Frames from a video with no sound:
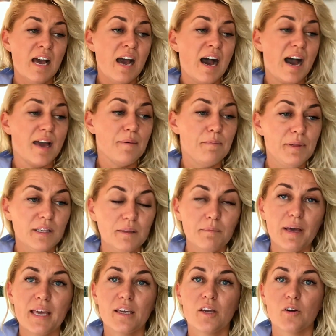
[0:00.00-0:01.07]
I built
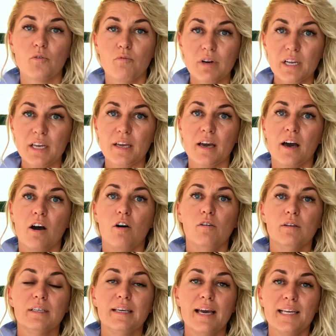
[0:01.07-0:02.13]
my career
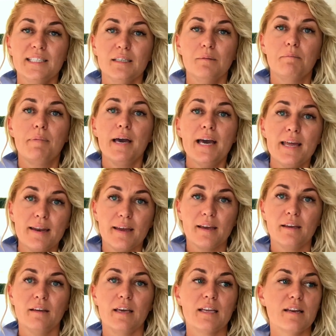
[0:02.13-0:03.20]
on getting
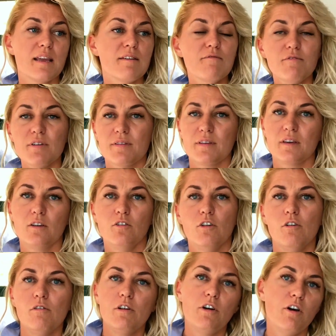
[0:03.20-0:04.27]
better at everything, you
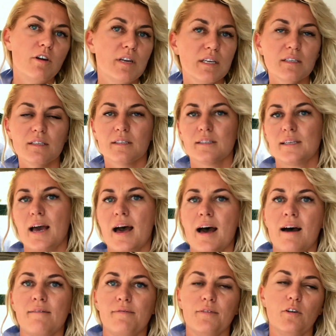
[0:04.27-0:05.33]
know, learning
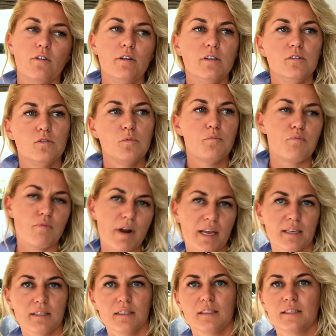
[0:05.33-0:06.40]
stuff, going to
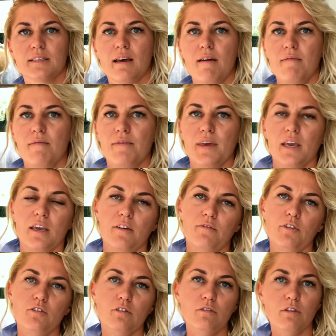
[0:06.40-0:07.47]
practice something. If
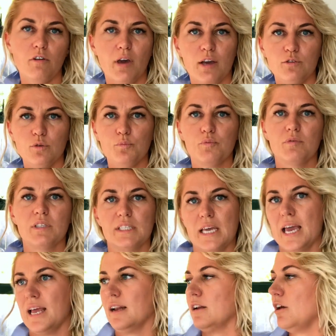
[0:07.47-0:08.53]
you don't know how to
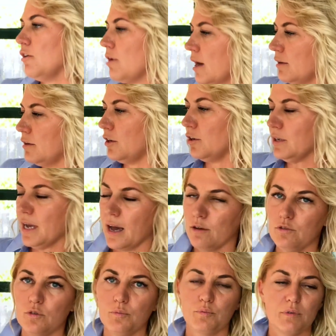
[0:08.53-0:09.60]
present, learn how
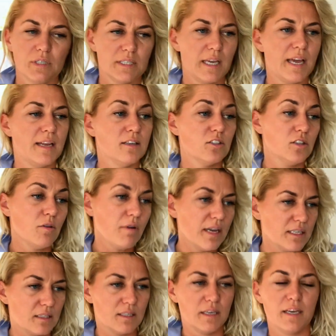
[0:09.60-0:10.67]
to present. So I
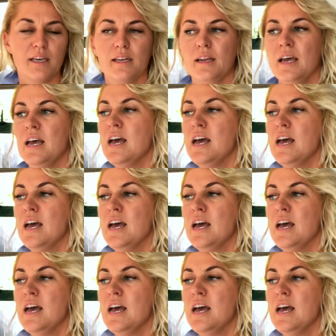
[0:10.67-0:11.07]
did.